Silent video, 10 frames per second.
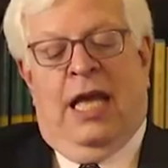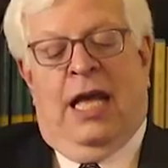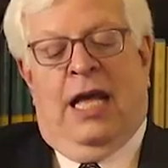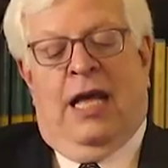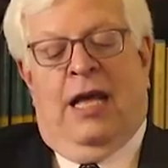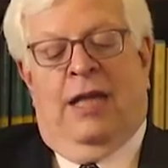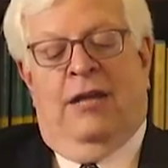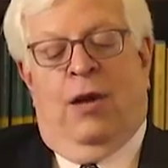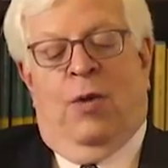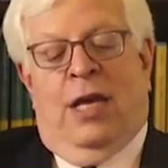I'll
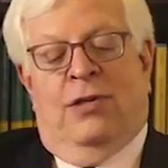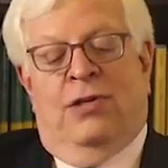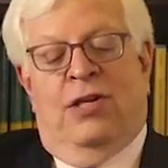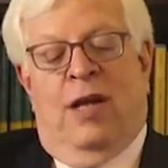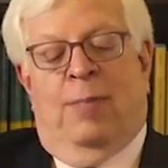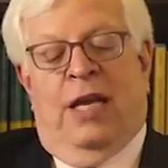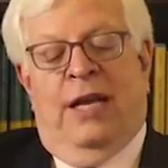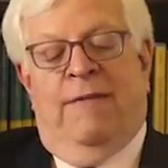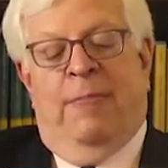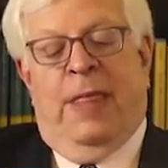tell you what else is
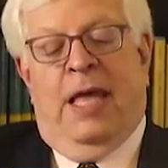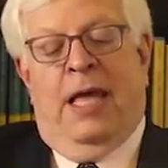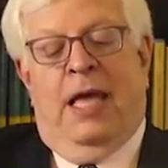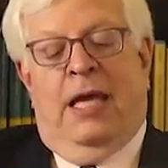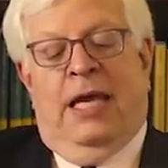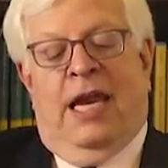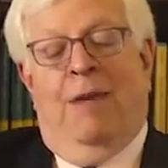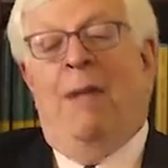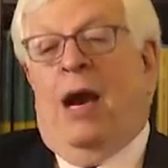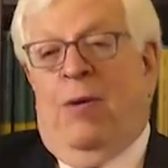humbling:
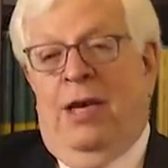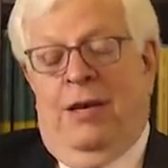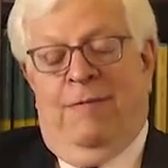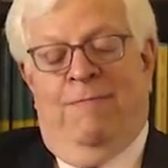getting married